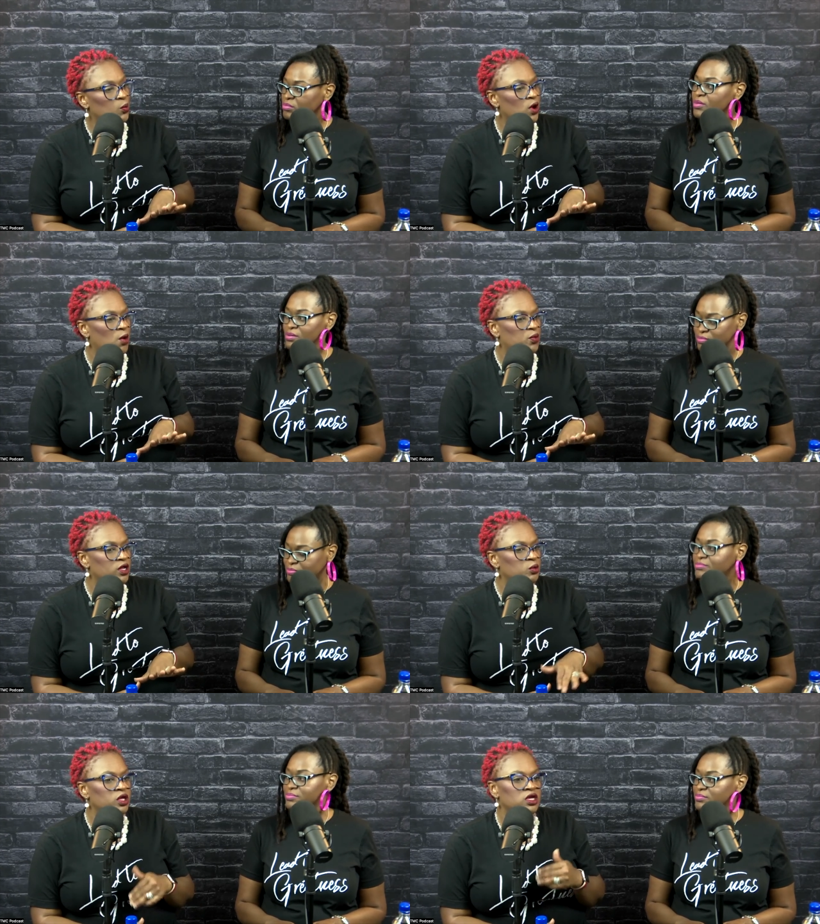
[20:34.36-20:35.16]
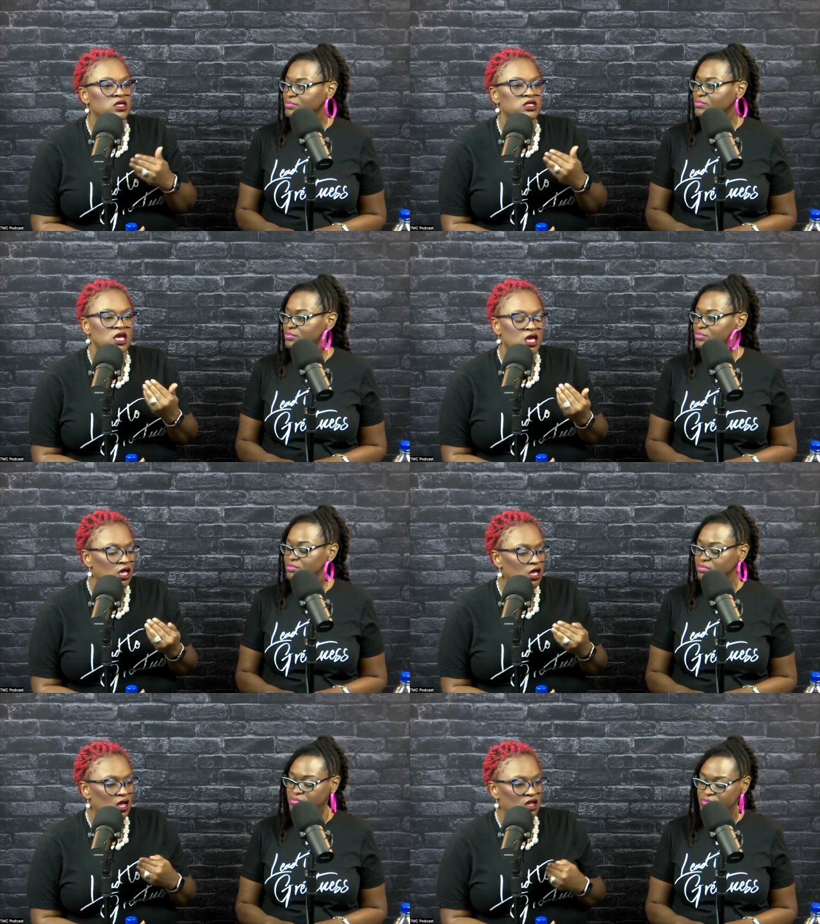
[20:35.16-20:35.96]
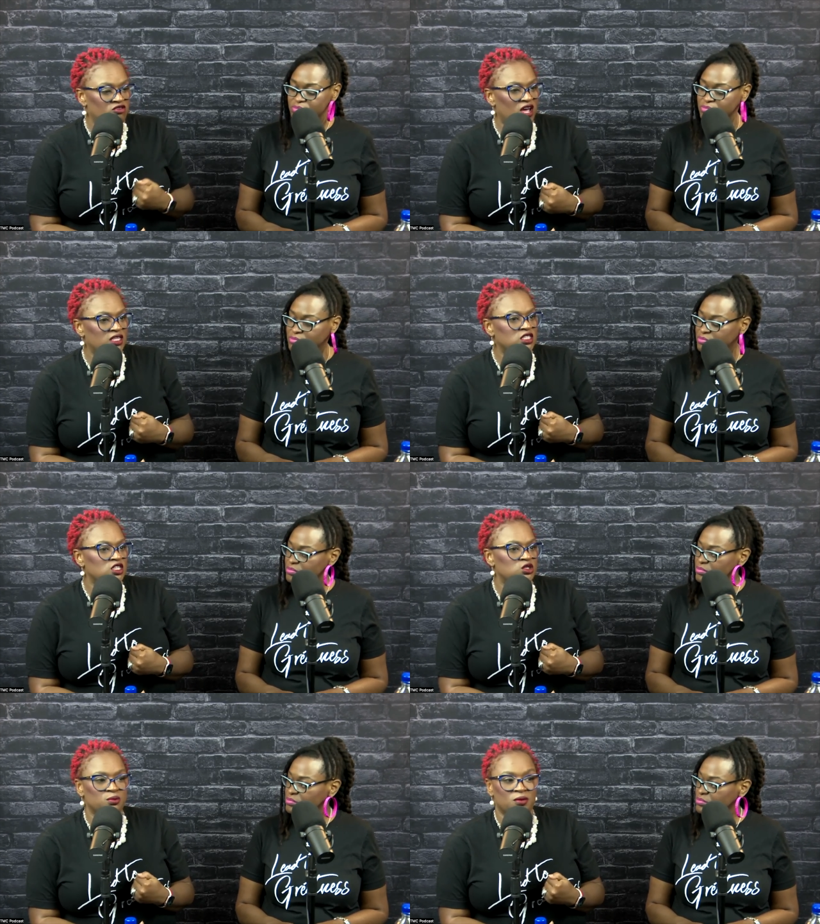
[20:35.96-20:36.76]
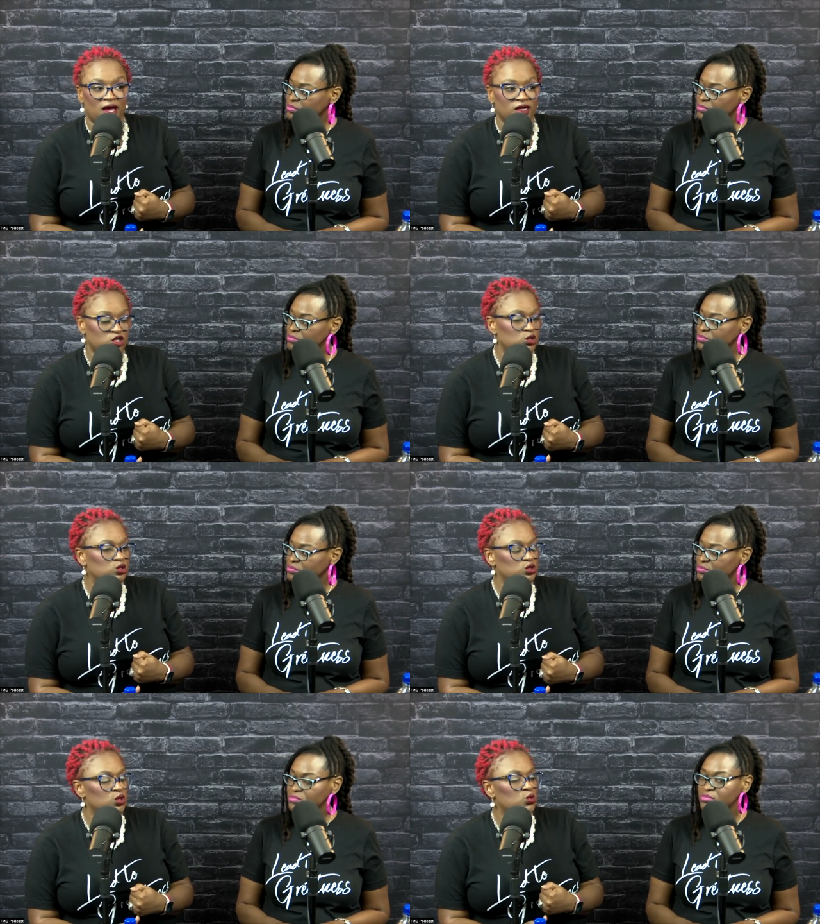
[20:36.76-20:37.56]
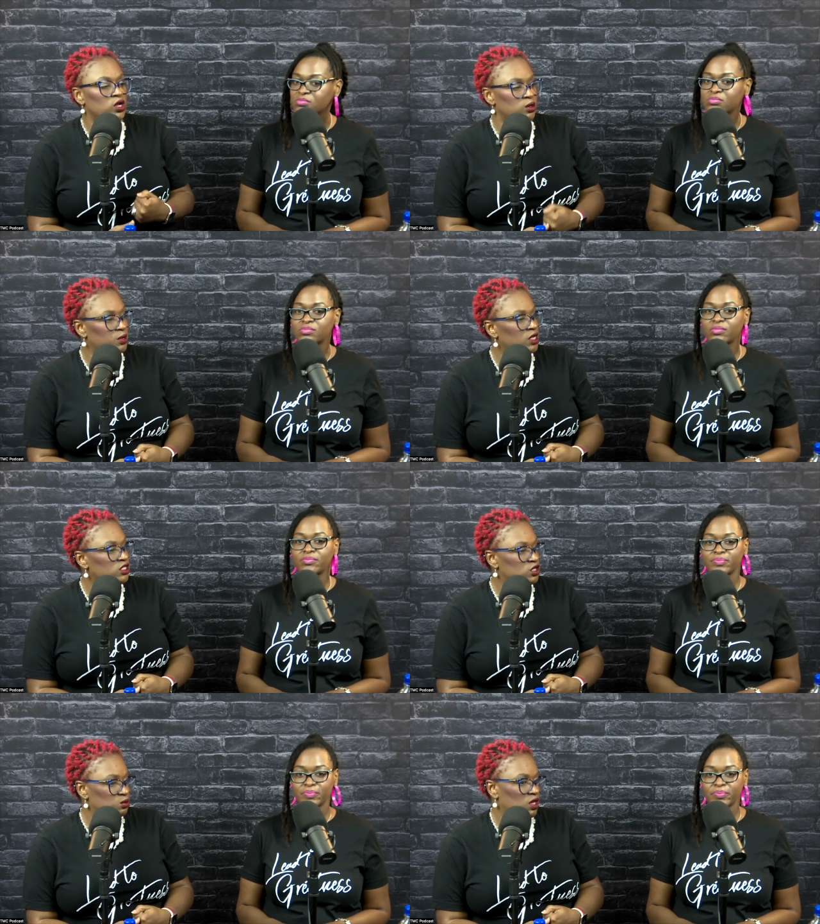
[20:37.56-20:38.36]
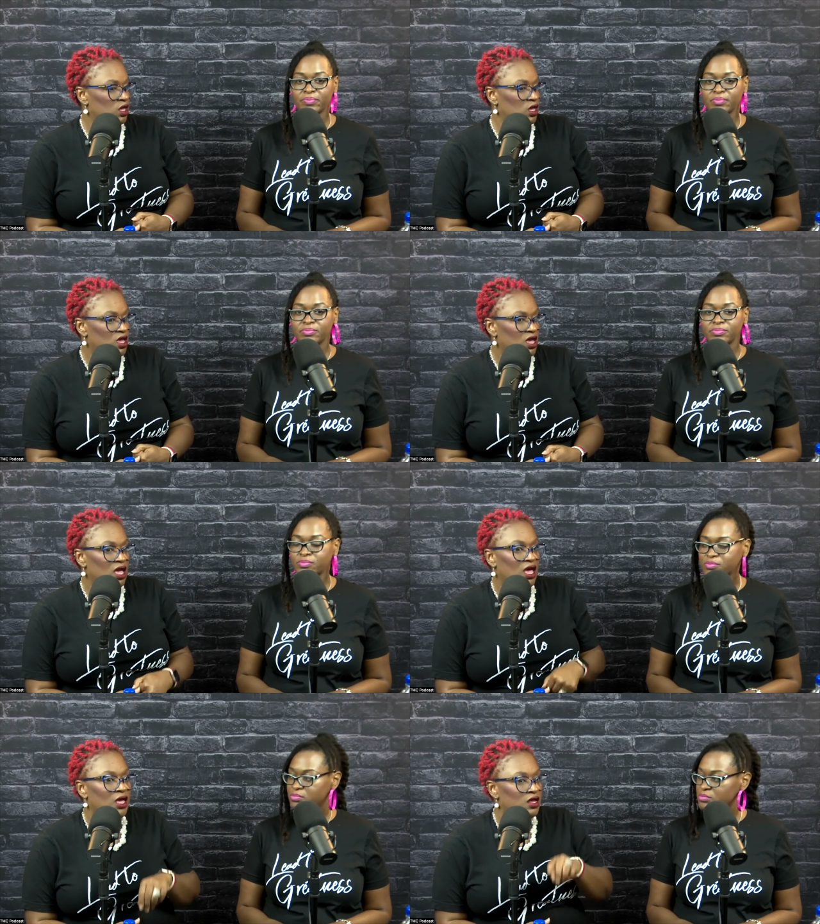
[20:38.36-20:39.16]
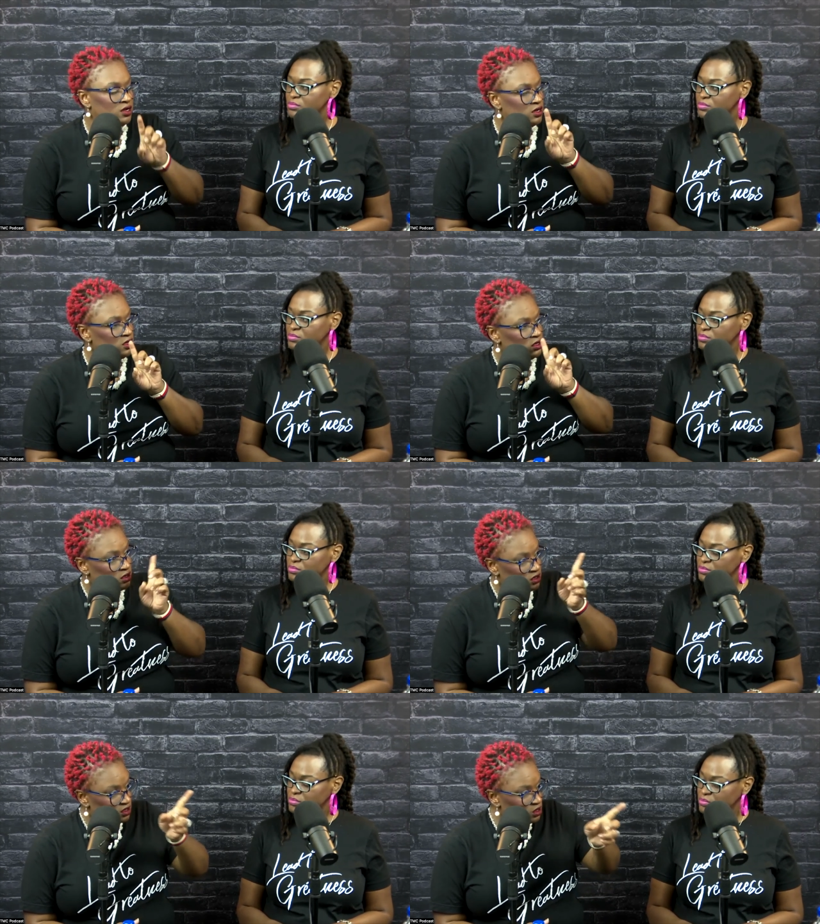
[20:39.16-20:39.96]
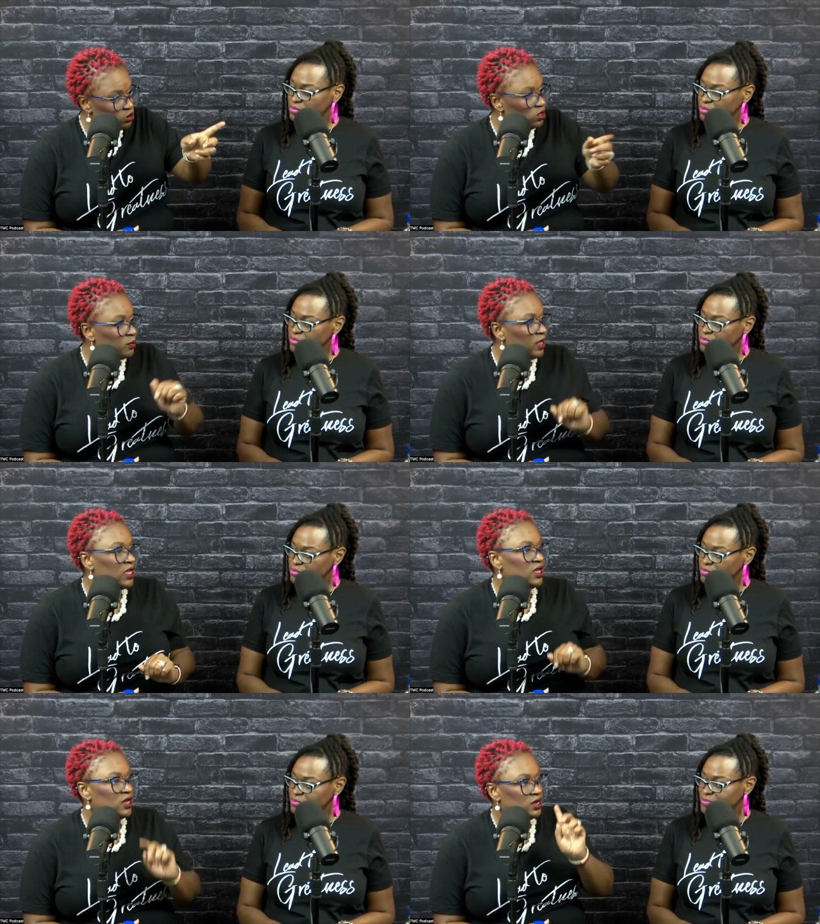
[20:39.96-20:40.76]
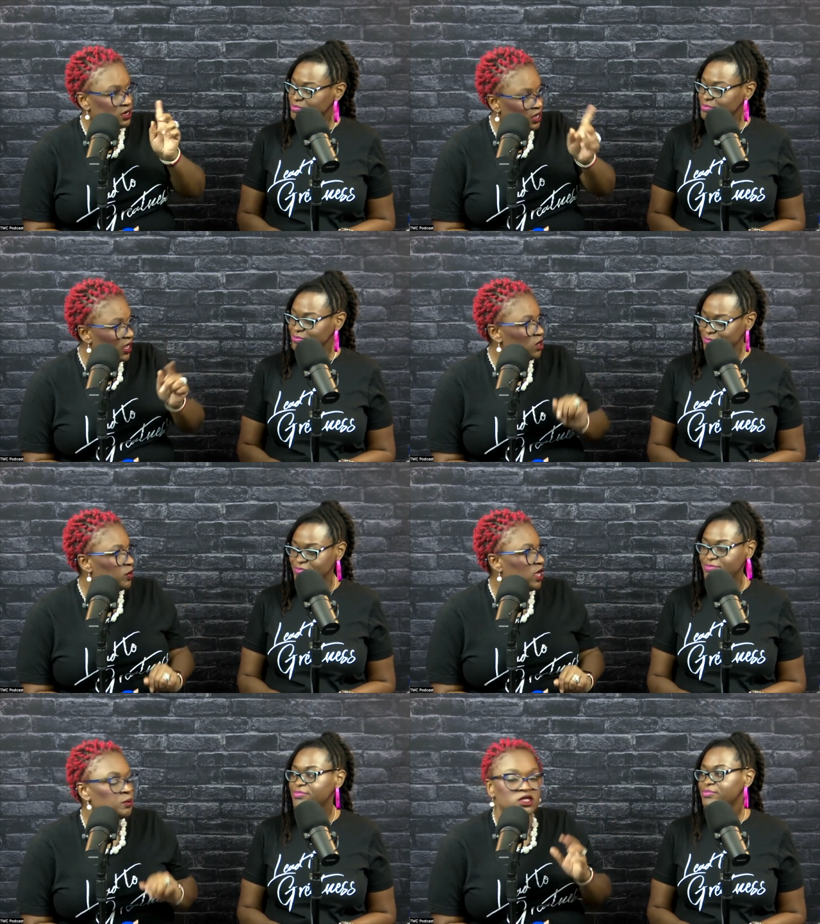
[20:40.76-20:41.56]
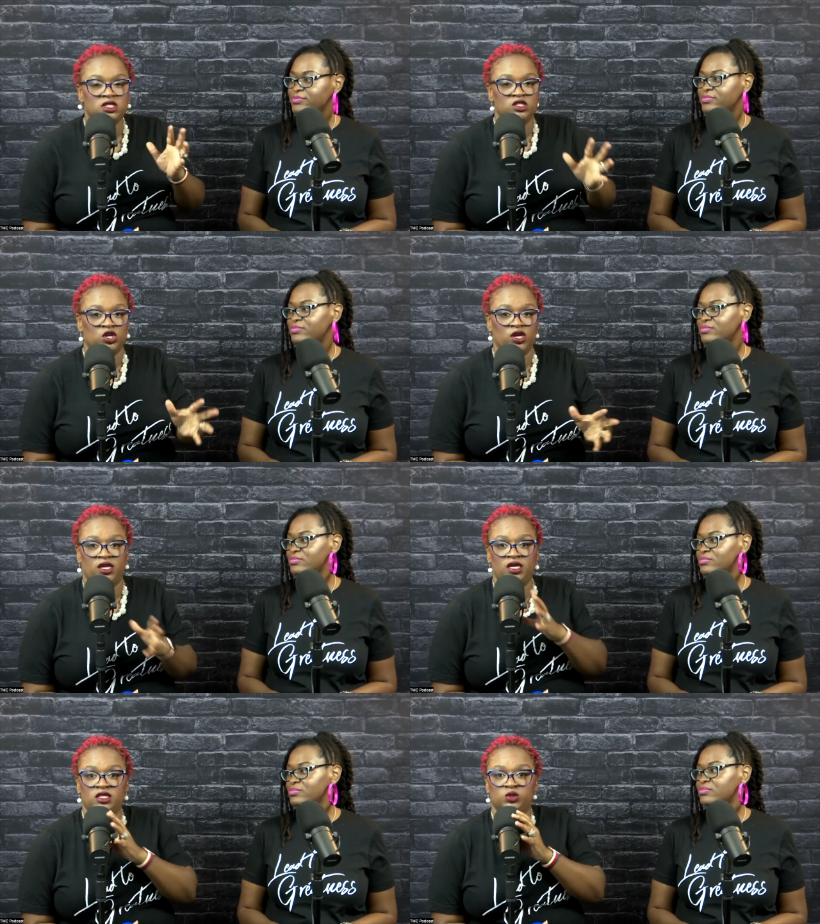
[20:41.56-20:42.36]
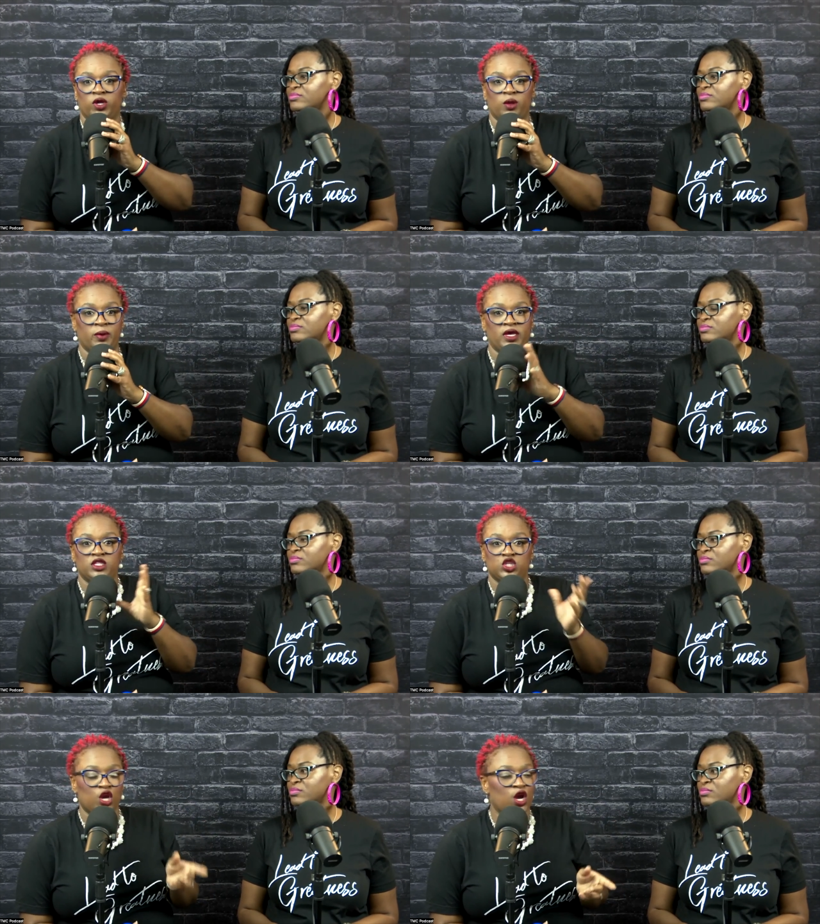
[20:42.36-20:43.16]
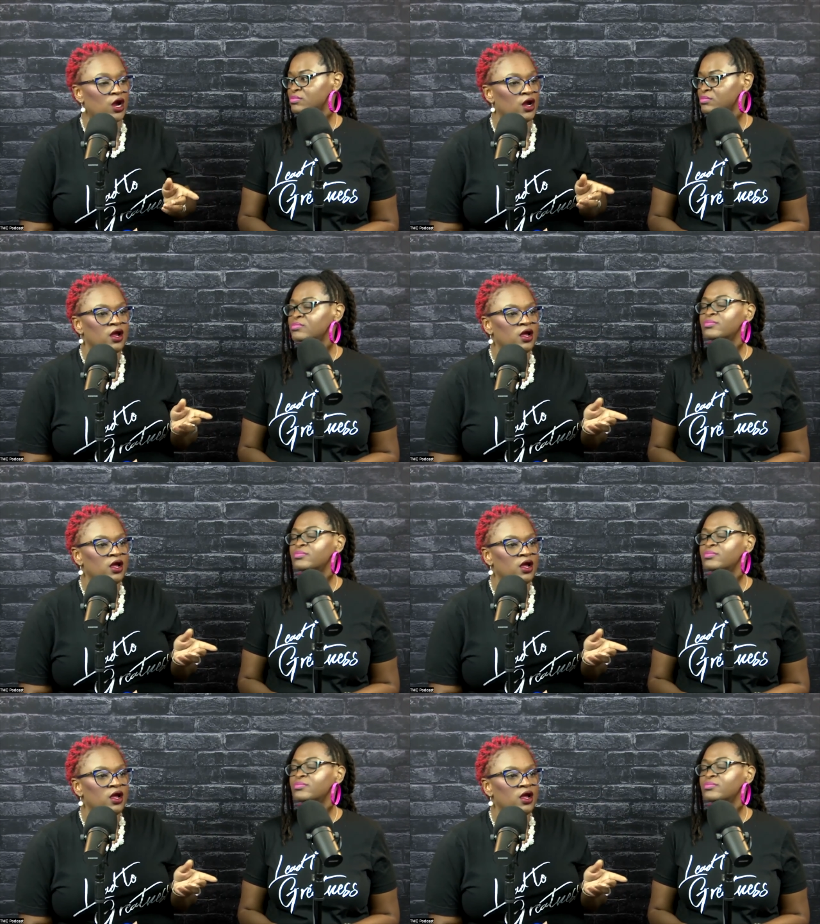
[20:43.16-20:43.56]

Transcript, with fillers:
Speaker 1: properly because if I teach my children what it means to me, and Lula Mae in Alabama teach her kids what it means to her,